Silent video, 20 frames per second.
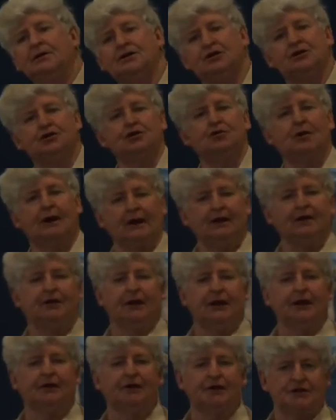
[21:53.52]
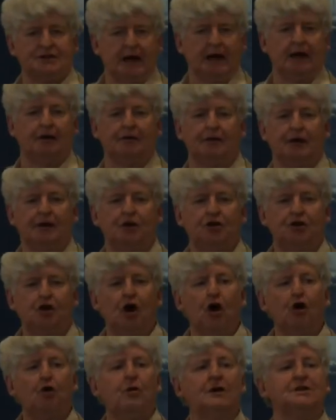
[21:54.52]
to do anything in the town.
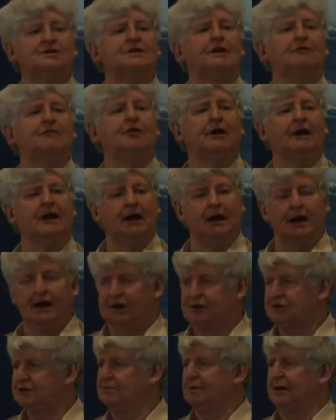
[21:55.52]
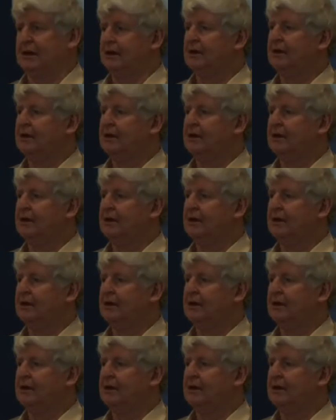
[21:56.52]
No one's ever engaged me.